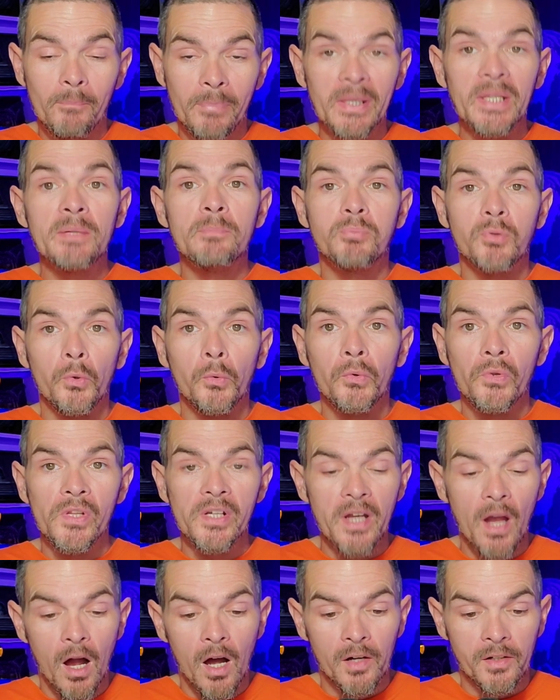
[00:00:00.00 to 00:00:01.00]
Be
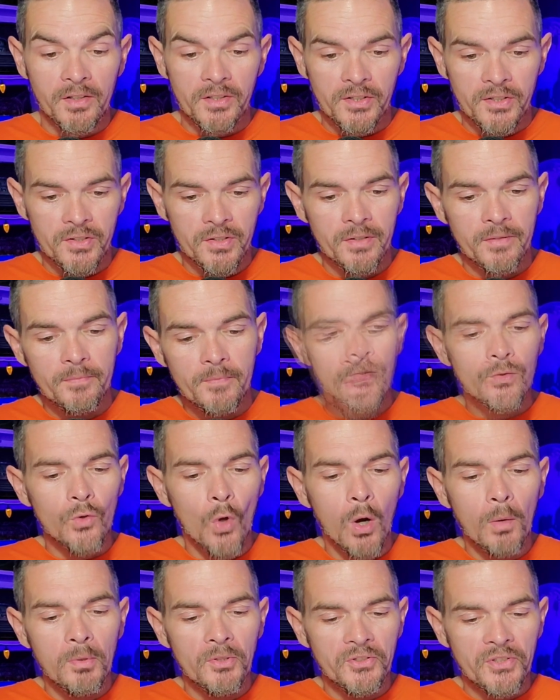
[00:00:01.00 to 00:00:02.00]
brutally honest.
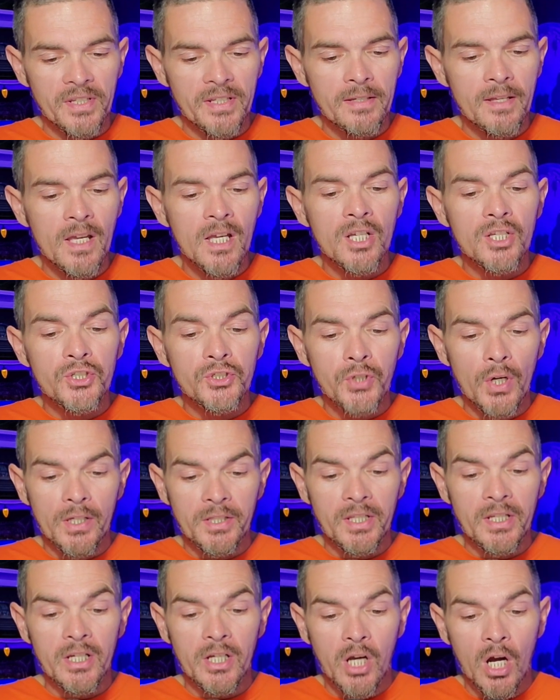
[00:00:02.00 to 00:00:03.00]
Normalcy
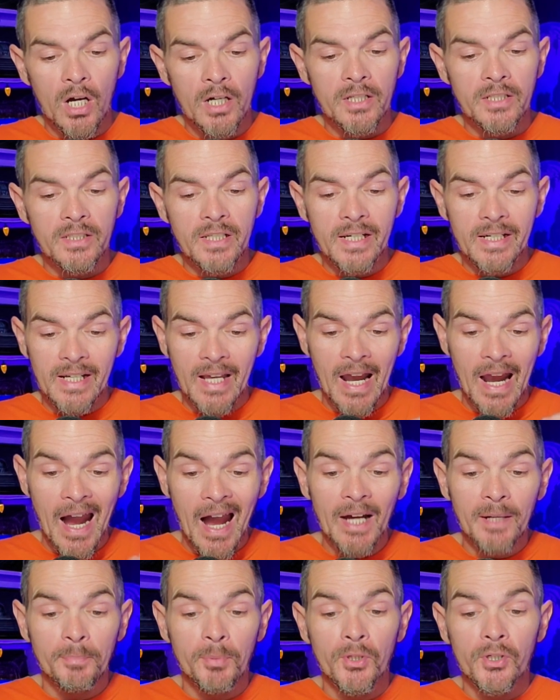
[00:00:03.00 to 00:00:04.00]
doesn't cut it in a
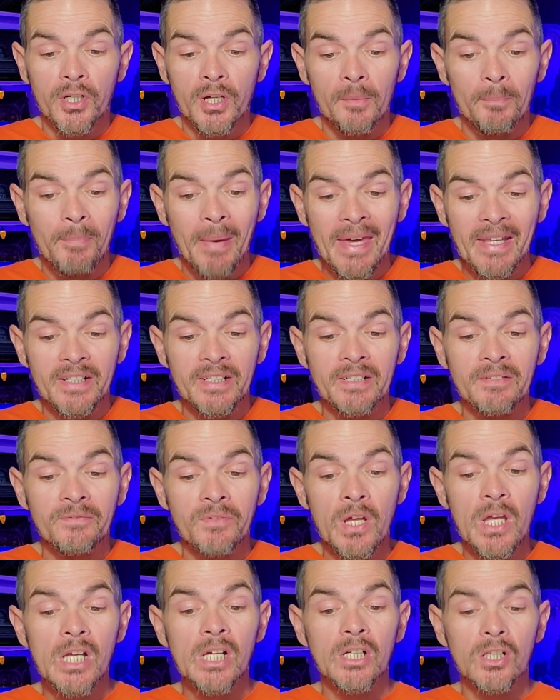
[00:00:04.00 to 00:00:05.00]

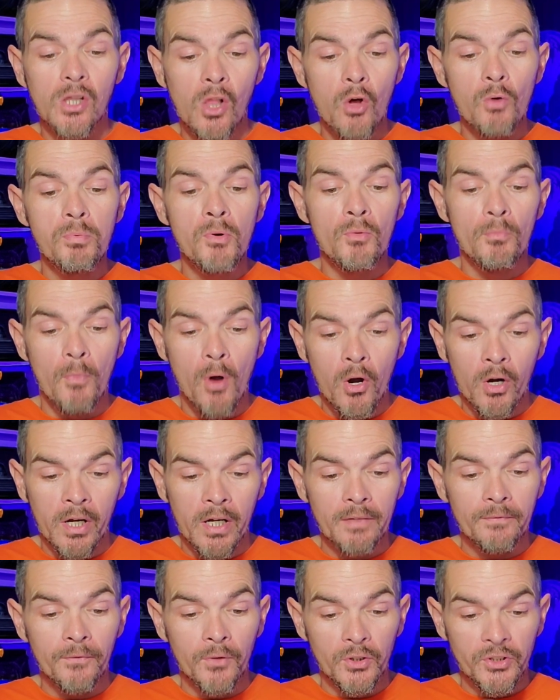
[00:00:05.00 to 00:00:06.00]
hyper-competitive global
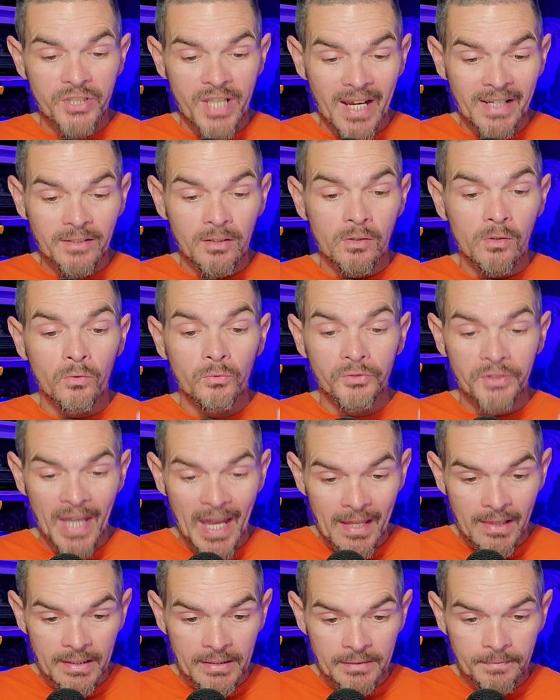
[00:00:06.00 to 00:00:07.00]
market for technical
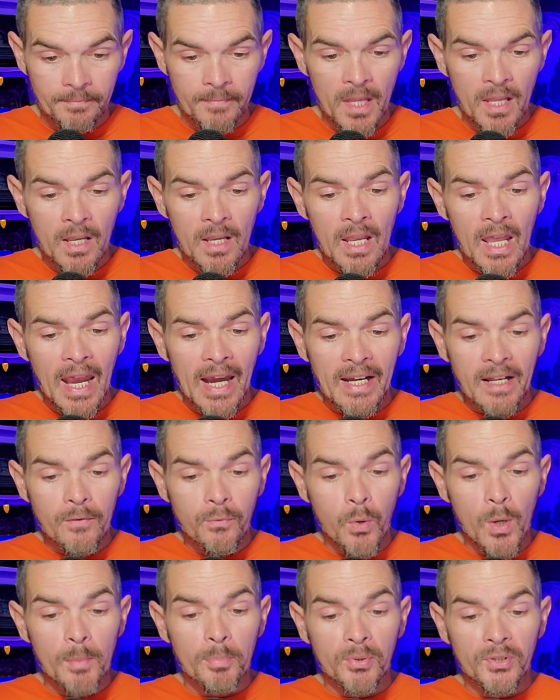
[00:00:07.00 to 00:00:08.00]
talent. And if
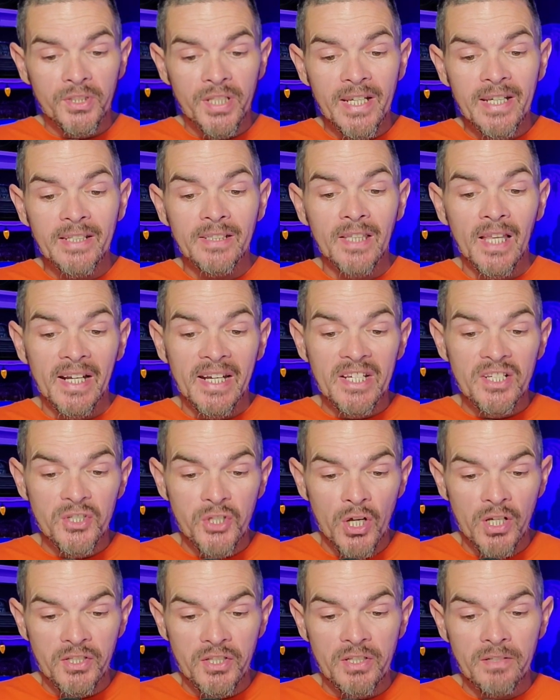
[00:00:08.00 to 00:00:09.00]
we pretend like it
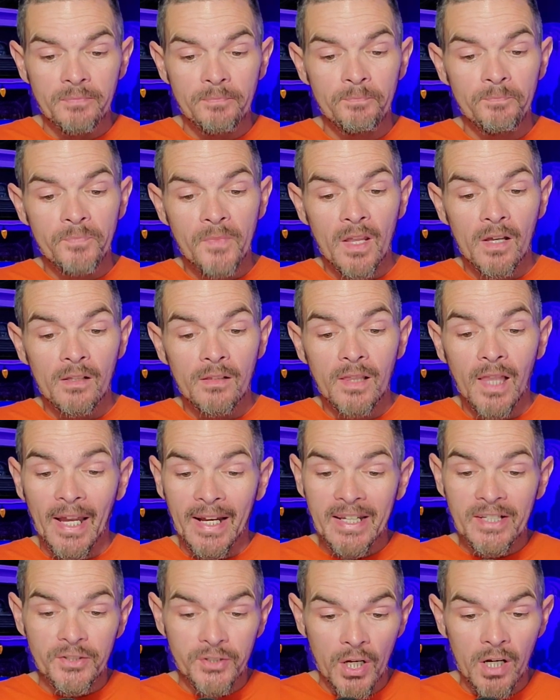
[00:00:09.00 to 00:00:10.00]

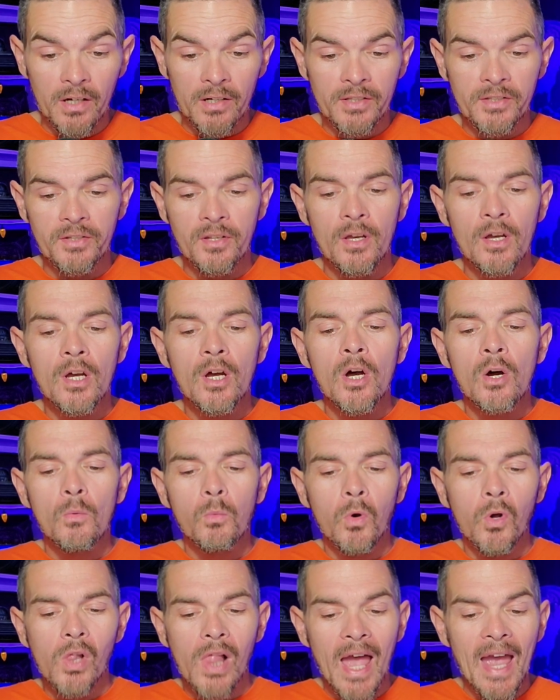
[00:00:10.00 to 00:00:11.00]
does,
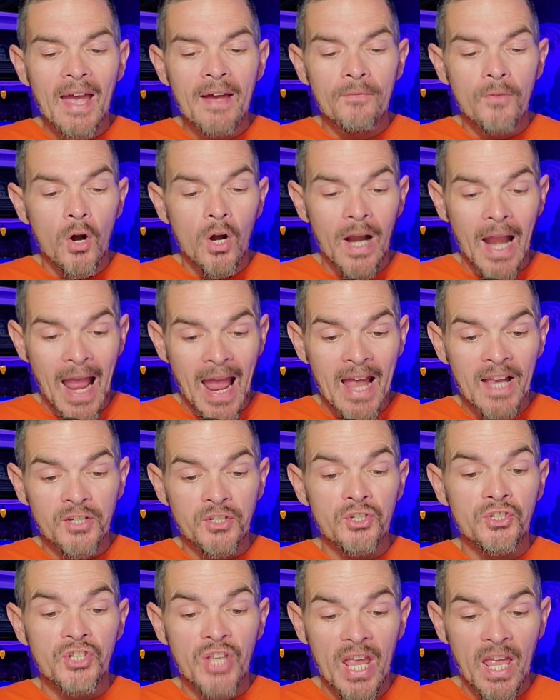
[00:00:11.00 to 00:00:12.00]
we'll have our
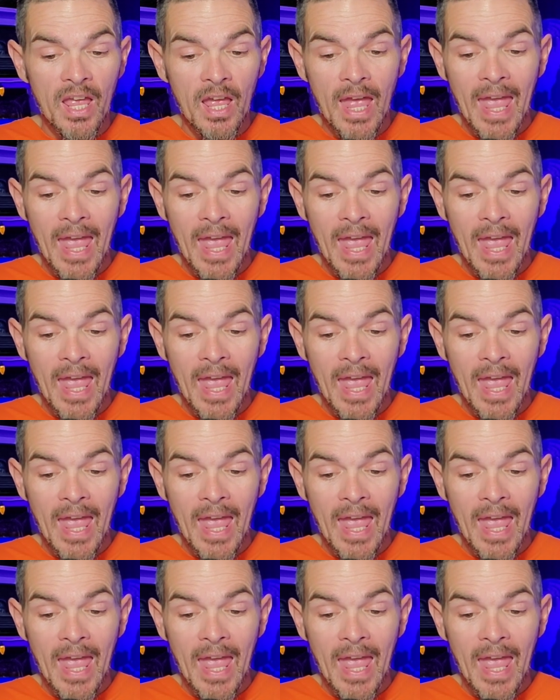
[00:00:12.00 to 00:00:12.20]
asses